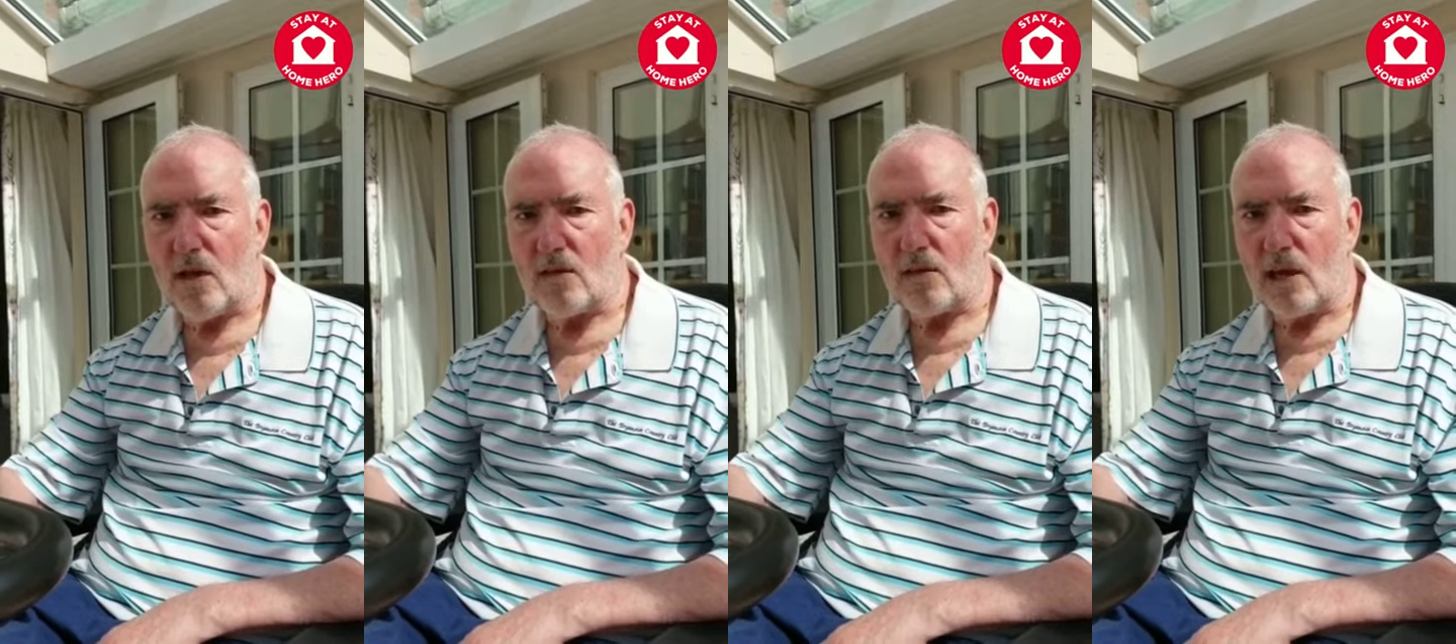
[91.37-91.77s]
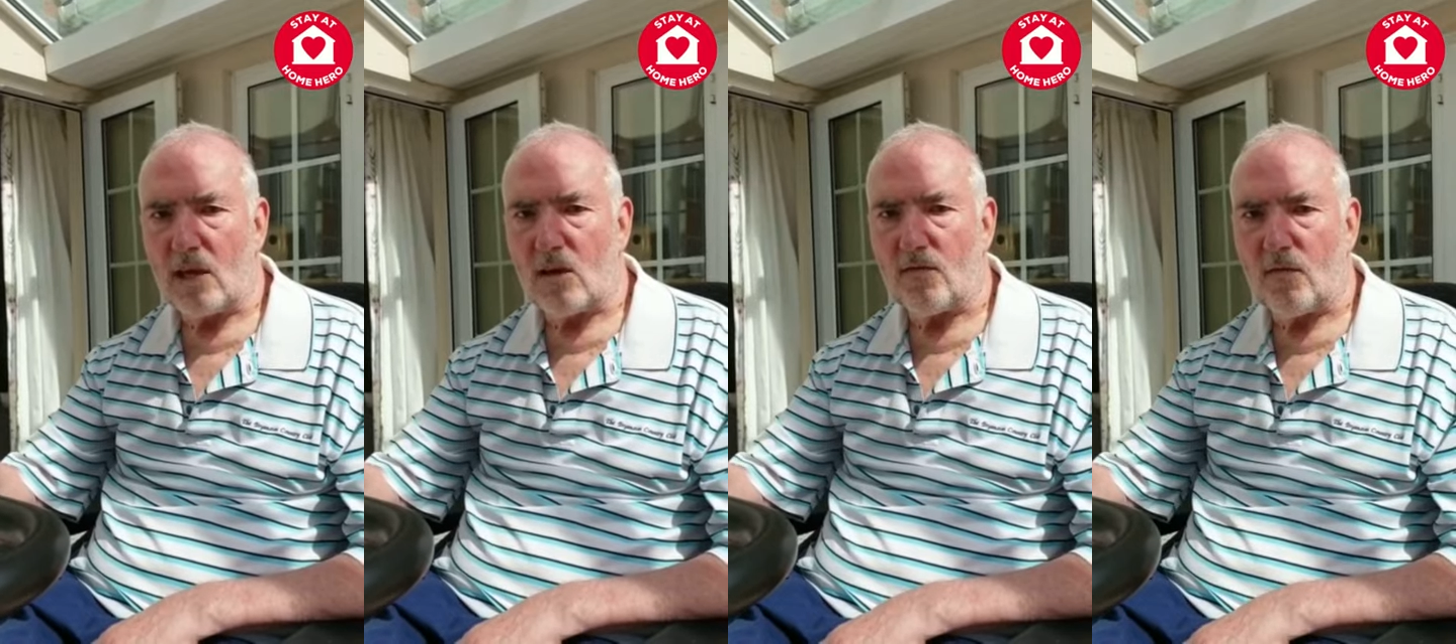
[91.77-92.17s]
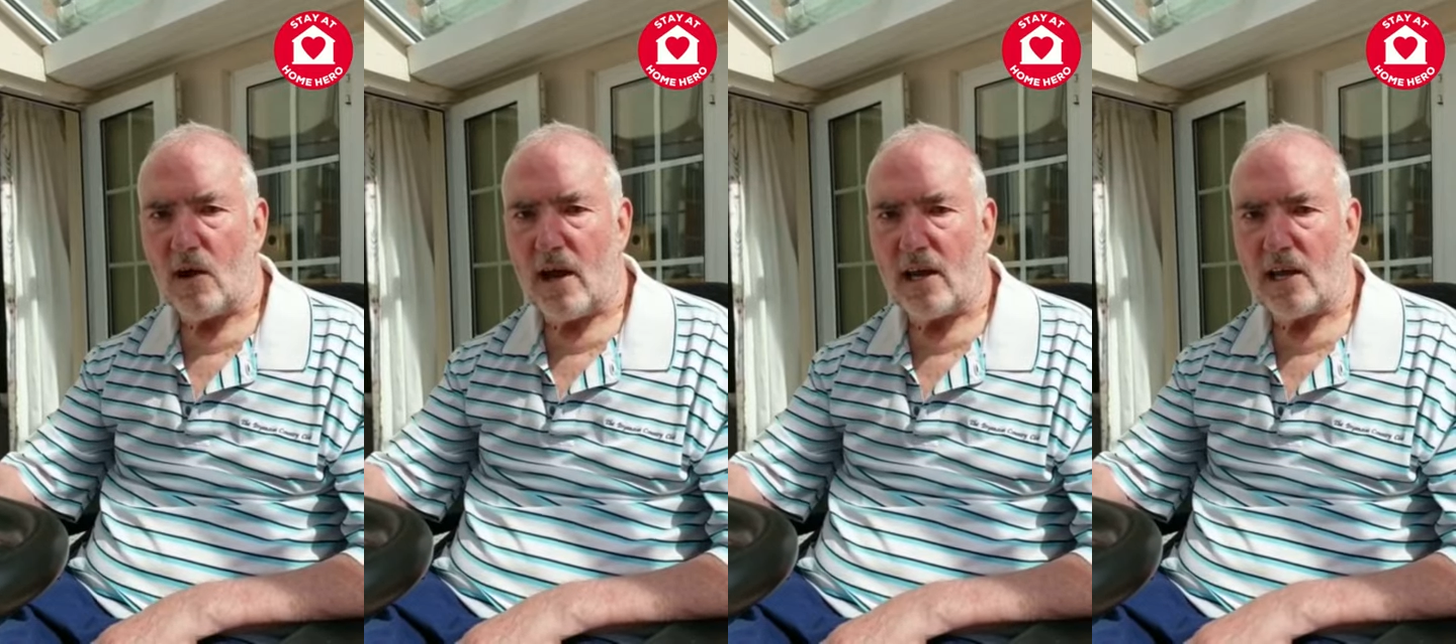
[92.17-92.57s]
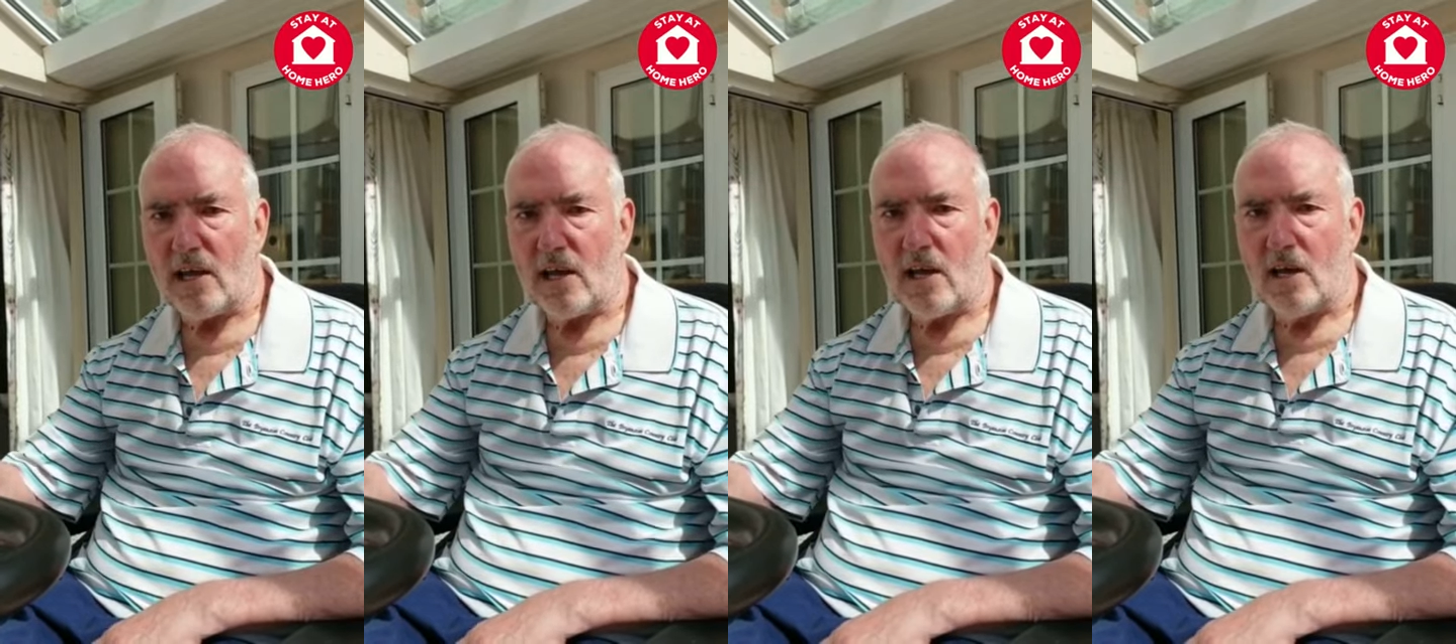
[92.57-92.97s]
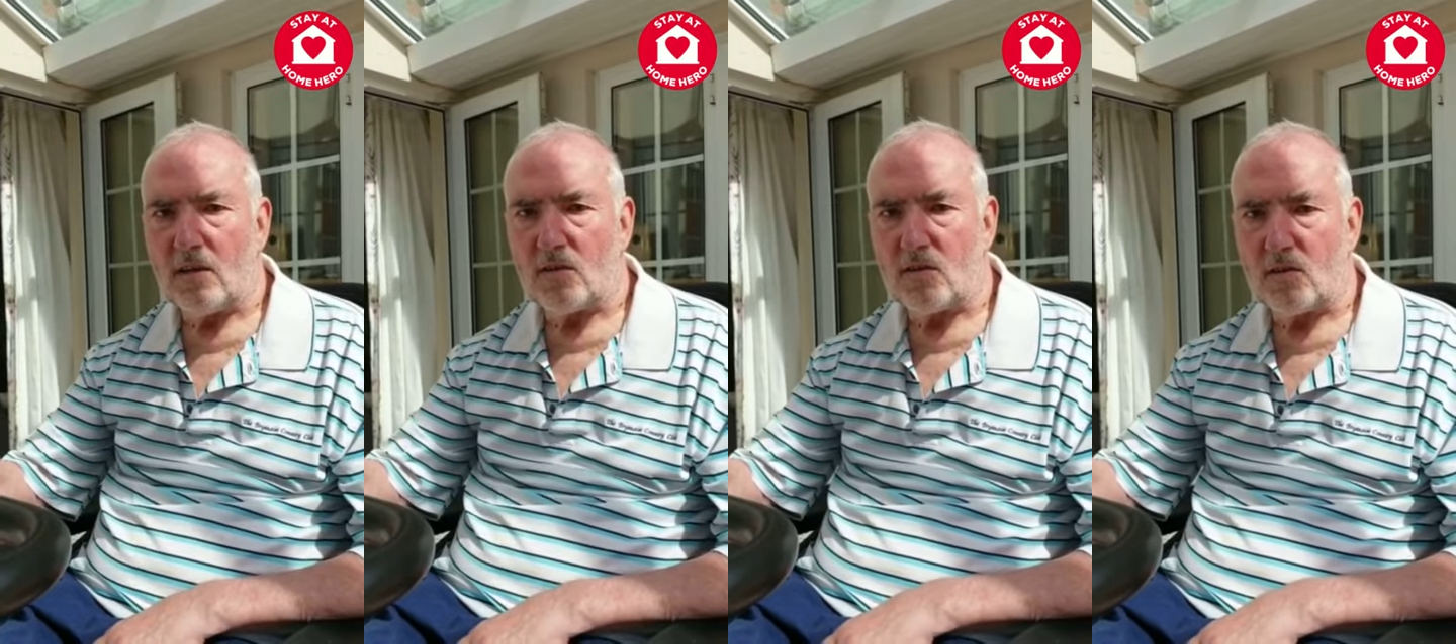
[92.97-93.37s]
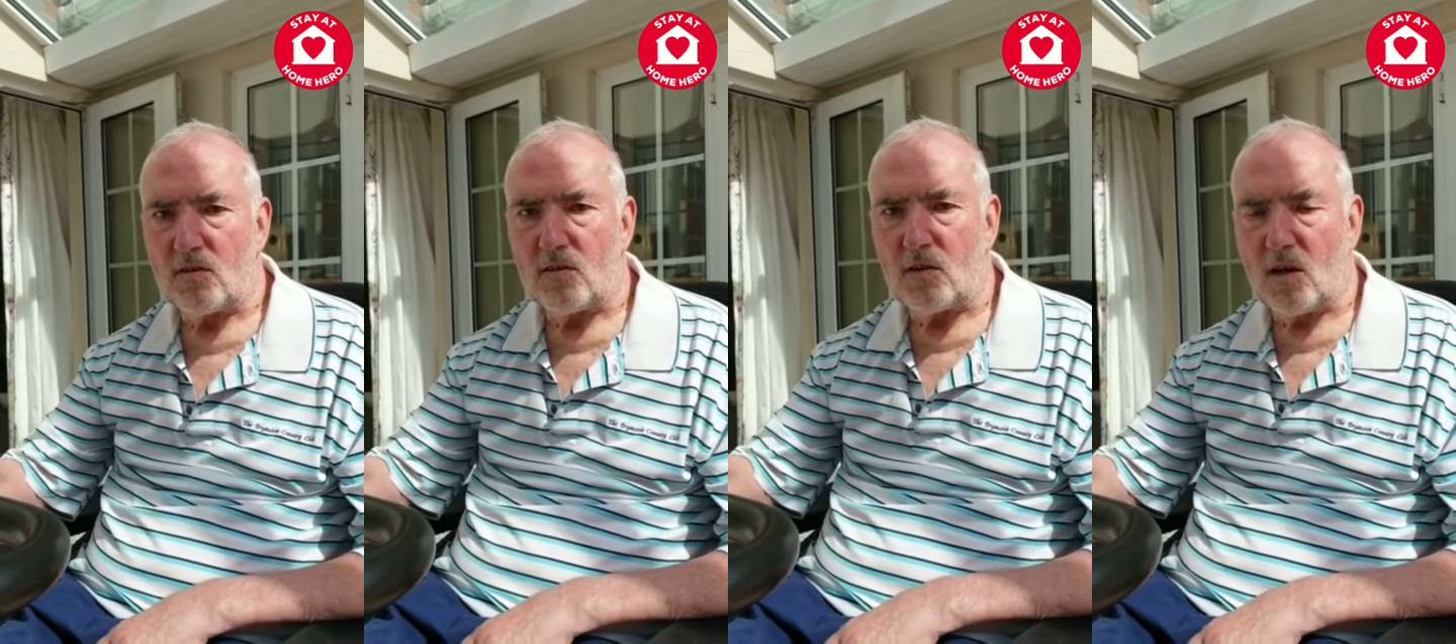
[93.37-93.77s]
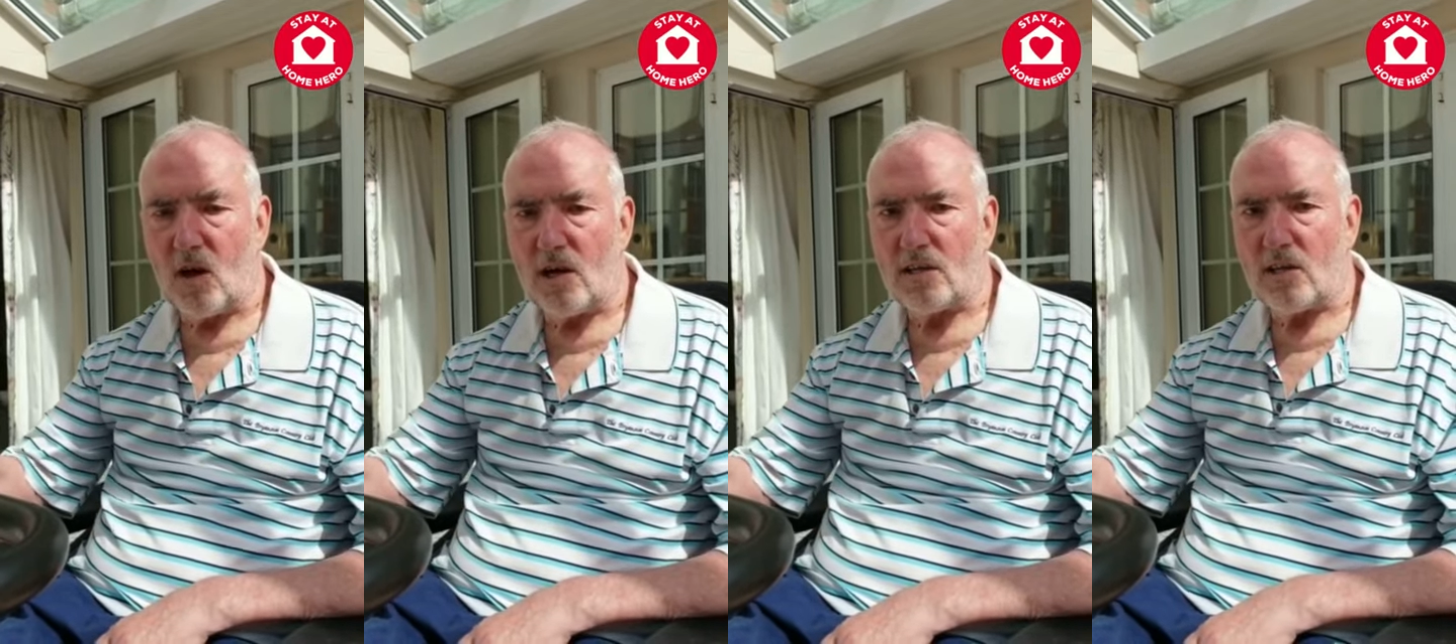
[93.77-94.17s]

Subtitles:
thank you for any kind